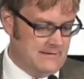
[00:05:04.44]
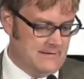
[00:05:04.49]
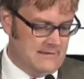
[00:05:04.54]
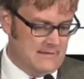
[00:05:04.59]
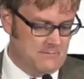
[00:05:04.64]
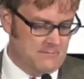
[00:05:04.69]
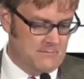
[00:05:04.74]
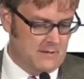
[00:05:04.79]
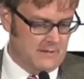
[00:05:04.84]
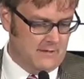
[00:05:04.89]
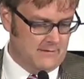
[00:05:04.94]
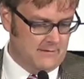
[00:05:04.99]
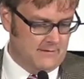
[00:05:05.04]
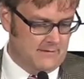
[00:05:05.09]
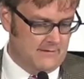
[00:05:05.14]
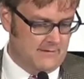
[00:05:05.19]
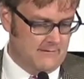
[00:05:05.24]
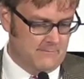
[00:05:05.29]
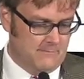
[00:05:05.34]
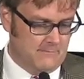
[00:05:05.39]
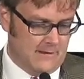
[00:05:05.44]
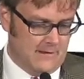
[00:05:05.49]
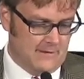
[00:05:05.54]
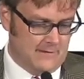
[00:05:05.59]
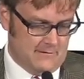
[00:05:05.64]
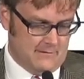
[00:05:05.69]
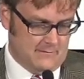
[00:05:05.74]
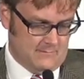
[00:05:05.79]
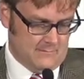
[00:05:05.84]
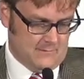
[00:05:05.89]
of these small
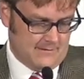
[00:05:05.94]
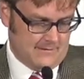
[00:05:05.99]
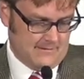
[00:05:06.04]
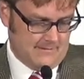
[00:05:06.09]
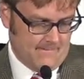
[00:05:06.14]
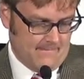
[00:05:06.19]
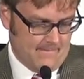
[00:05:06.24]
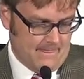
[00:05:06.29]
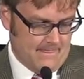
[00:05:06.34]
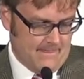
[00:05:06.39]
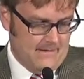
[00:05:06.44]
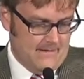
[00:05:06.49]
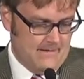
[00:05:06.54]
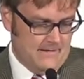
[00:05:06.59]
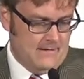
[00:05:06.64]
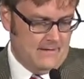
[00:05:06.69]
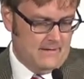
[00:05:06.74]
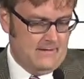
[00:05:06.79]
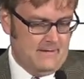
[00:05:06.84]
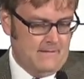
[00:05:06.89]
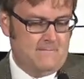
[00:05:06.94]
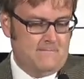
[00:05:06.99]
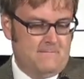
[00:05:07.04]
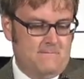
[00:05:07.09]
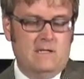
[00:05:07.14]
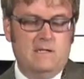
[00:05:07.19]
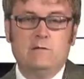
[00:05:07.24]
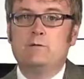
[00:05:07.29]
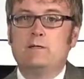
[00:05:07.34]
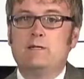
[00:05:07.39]
volumes.
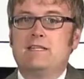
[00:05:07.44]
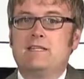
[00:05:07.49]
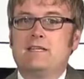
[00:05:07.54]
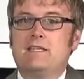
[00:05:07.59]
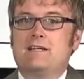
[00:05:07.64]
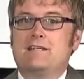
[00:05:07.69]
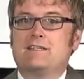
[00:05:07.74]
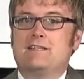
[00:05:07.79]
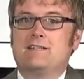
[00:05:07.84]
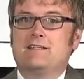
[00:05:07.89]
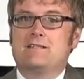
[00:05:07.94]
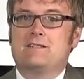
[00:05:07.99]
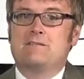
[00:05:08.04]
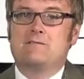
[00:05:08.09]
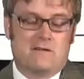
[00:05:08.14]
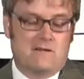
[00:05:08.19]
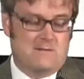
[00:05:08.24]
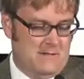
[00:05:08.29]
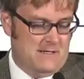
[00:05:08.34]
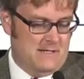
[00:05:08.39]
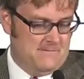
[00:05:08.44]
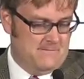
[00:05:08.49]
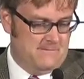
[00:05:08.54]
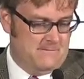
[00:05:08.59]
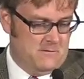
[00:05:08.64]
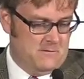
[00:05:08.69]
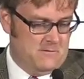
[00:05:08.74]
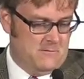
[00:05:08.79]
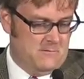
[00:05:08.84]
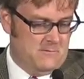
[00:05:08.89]
Following the exodus from
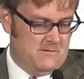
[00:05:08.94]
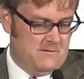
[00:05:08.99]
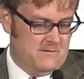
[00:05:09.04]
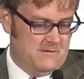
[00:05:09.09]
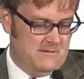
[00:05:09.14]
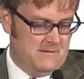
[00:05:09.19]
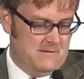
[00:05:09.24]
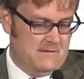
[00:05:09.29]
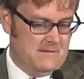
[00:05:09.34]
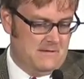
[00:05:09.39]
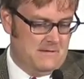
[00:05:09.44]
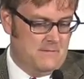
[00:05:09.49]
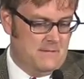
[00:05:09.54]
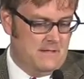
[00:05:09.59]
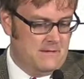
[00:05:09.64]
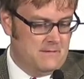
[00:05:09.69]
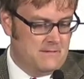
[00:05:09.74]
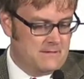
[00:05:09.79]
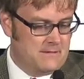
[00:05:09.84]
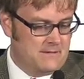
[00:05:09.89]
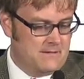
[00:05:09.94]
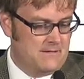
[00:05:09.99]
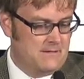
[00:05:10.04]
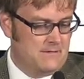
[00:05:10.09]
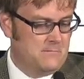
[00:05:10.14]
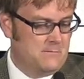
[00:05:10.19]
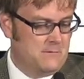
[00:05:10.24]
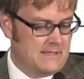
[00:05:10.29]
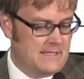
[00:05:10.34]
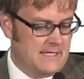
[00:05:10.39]
Nauvoo, the minutes
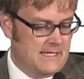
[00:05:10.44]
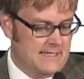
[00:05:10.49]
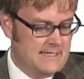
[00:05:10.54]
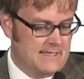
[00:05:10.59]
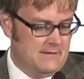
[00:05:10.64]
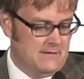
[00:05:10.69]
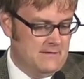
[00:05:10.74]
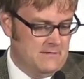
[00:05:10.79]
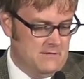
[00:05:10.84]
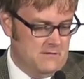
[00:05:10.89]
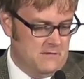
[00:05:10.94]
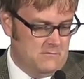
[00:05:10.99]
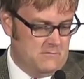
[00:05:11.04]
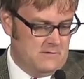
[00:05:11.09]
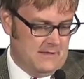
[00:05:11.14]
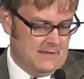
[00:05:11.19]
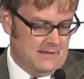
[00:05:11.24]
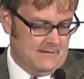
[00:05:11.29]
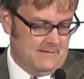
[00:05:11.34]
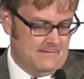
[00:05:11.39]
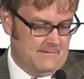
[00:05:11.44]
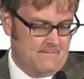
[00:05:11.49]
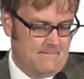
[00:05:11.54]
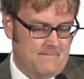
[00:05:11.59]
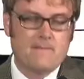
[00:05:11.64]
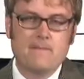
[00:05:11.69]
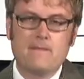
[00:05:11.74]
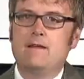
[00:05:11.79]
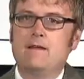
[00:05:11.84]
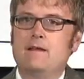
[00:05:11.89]
were taken to Utah.
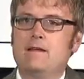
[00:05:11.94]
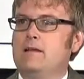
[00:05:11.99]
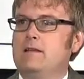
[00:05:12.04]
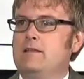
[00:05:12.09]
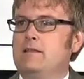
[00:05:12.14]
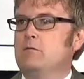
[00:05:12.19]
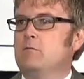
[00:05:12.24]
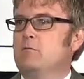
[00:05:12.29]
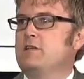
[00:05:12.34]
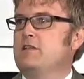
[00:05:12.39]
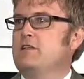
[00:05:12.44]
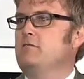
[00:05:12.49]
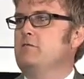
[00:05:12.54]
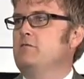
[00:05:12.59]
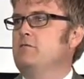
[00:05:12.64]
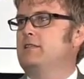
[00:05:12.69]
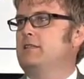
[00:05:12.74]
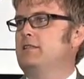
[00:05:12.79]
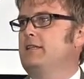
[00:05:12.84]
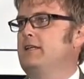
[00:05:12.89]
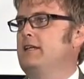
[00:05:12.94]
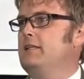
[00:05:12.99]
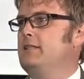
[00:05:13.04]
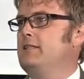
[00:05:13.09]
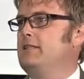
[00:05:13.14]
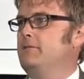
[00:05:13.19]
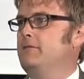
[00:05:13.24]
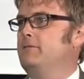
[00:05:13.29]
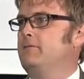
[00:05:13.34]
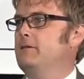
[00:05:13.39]
They were used in the
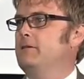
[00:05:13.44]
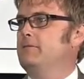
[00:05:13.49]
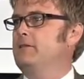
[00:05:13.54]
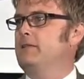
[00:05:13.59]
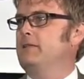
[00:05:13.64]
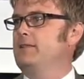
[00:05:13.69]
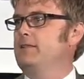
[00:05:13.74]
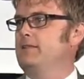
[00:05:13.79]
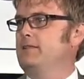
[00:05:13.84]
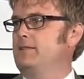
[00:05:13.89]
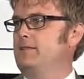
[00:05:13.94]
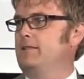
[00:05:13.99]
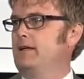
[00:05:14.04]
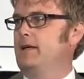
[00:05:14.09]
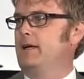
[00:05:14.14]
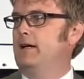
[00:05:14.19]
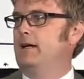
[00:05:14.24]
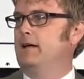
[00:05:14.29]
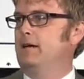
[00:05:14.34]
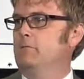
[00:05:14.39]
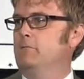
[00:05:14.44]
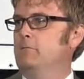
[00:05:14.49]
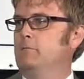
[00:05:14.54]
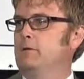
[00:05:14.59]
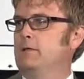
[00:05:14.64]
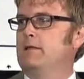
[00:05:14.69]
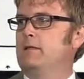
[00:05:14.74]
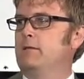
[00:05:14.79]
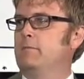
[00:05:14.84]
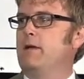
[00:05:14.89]
1850s uh,
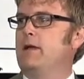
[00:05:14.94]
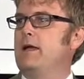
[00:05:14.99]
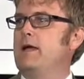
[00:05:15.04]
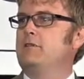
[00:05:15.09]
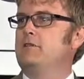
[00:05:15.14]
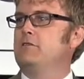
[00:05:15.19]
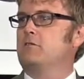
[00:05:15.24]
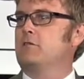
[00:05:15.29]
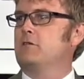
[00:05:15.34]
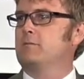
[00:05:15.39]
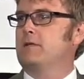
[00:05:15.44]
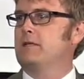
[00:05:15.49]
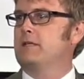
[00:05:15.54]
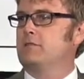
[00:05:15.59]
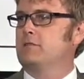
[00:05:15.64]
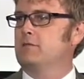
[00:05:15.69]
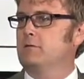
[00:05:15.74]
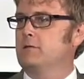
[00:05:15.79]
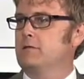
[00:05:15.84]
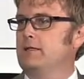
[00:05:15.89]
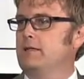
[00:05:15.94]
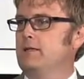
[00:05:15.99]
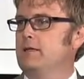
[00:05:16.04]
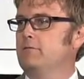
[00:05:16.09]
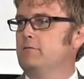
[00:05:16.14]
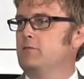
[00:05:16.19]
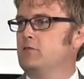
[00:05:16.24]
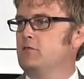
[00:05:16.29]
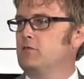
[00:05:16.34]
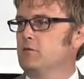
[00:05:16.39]
when the manuscript history
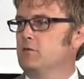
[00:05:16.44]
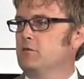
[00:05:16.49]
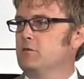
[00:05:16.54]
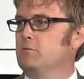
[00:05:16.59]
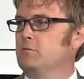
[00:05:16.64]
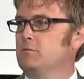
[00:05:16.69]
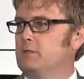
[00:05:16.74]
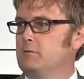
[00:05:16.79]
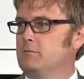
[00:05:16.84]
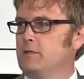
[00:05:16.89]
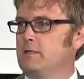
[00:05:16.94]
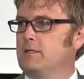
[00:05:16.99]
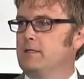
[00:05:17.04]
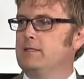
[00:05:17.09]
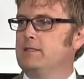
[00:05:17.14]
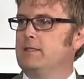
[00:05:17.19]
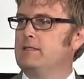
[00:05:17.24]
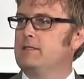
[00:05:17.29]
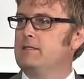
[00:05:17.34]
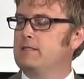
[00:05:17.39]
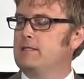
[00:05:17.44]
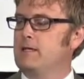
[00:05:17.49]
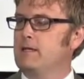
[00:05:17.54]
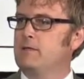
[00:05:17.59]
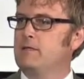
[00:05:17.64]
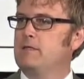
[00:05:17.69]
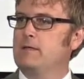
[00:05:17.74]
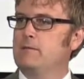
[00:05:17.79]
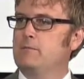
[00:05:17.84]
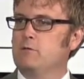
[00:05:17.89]
of the church was written, and some
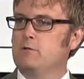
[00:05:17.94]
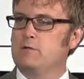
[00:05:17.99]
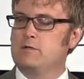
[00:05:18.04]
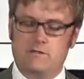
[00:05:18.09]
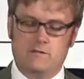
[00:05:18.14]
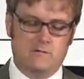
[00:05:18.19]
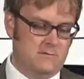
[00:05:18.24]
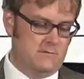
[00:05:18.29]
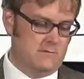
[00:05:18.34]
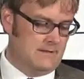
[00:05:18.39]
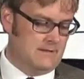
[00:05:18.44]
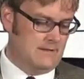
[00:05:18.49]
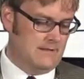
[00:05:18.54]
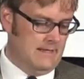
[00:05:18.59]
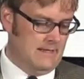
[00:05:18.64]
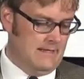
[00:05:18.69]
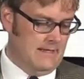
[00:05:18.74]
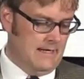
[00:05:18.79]
of them were used